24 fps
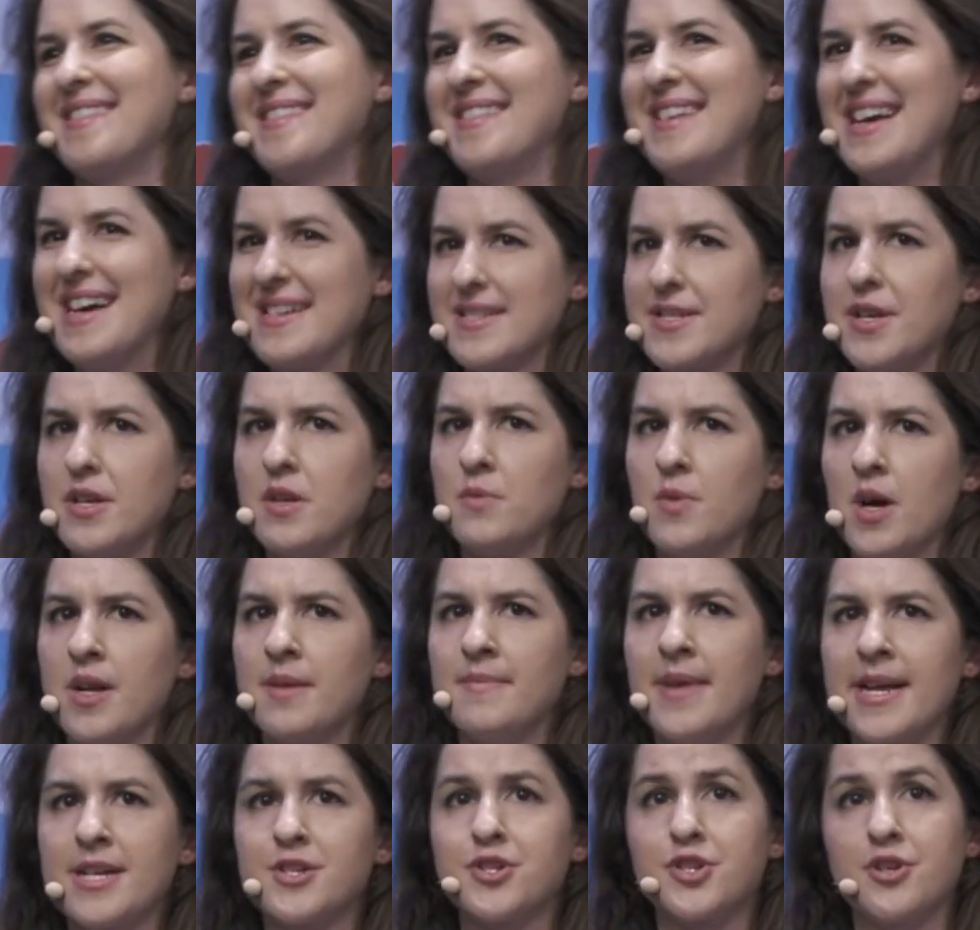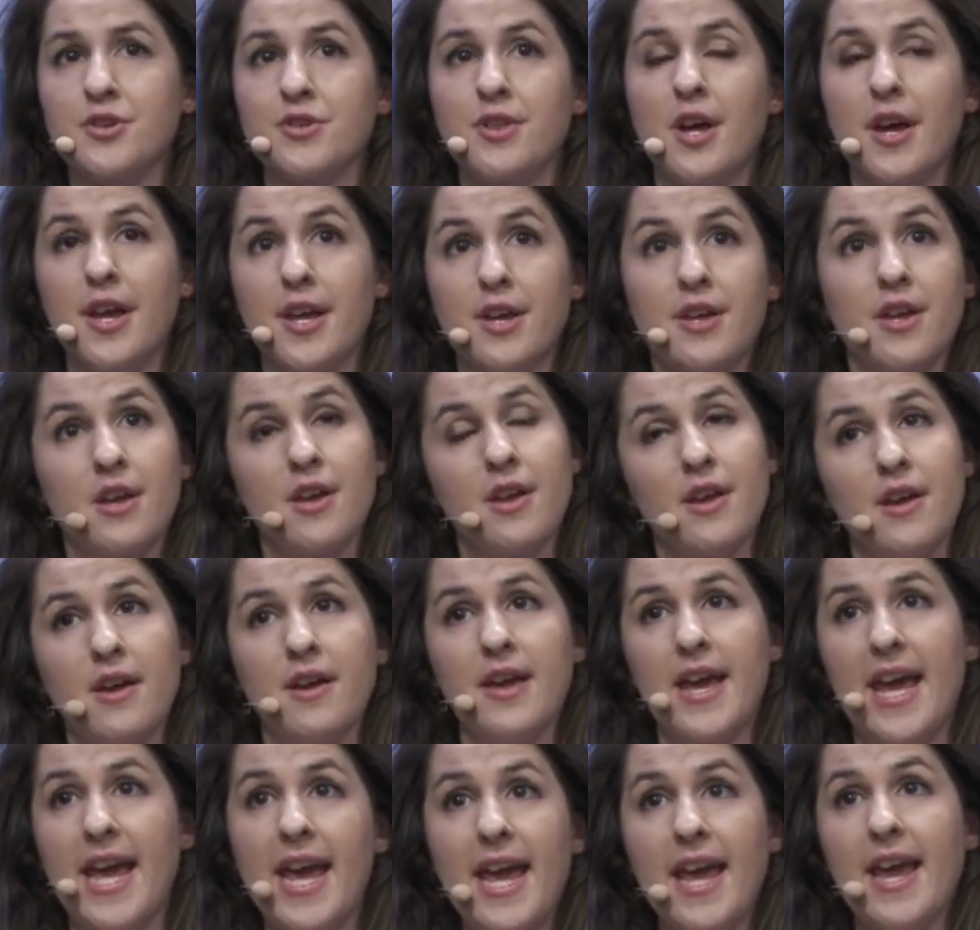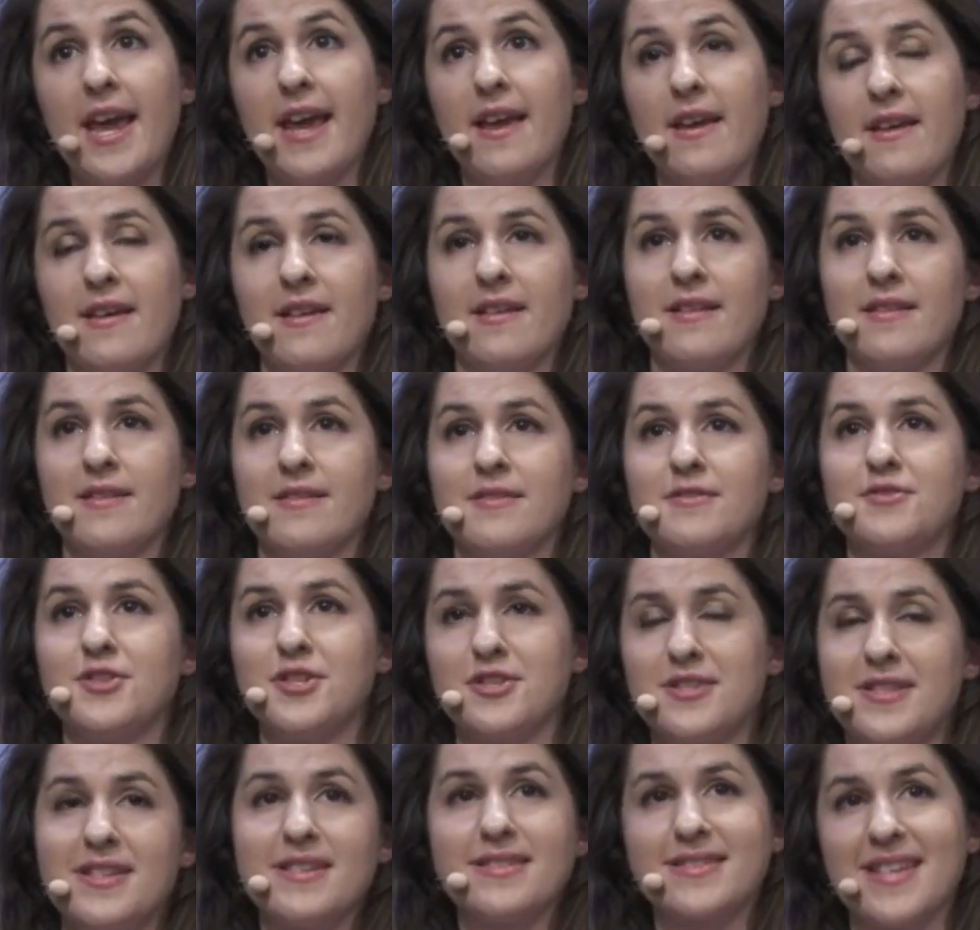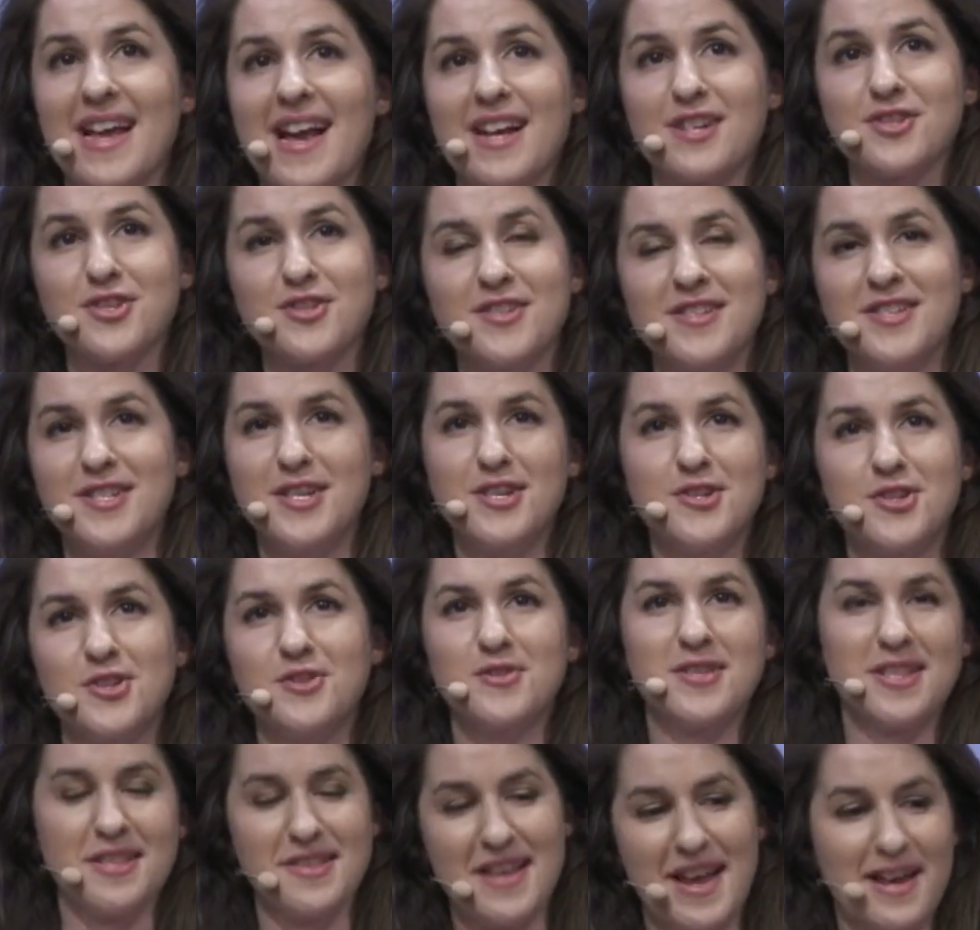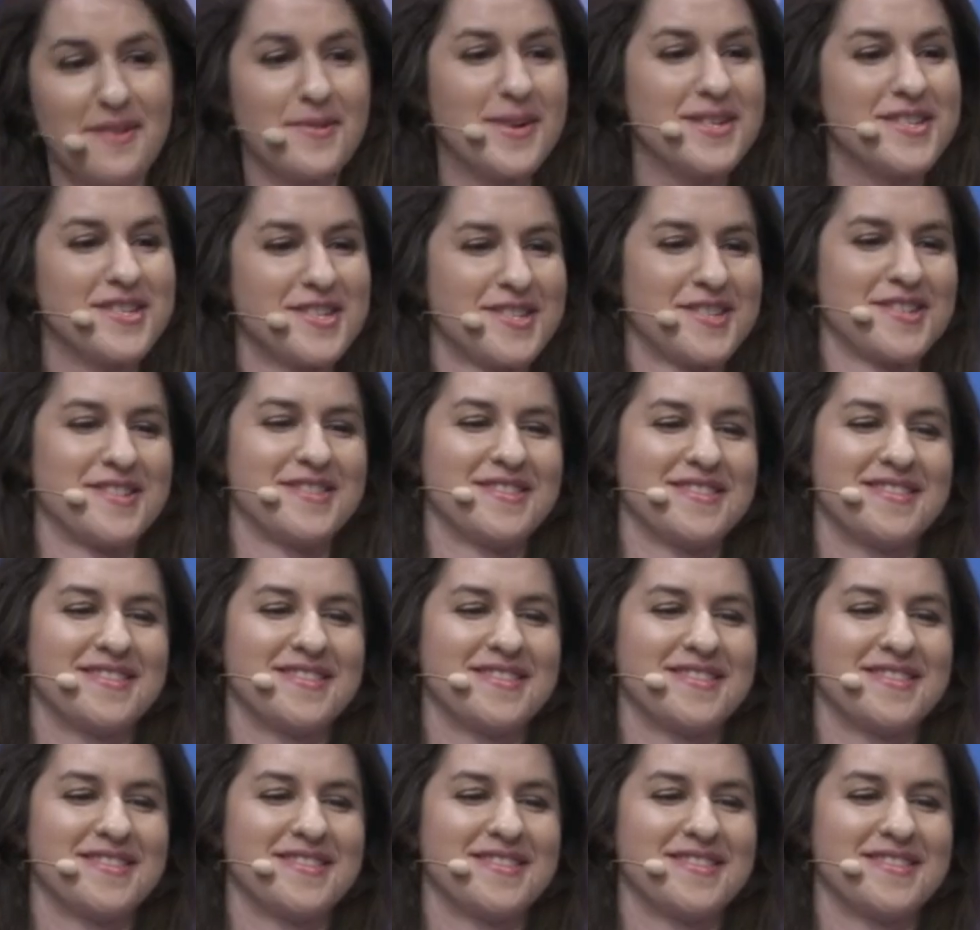Yeah, so you want to make sure, like, hey, does this actually teach you the language?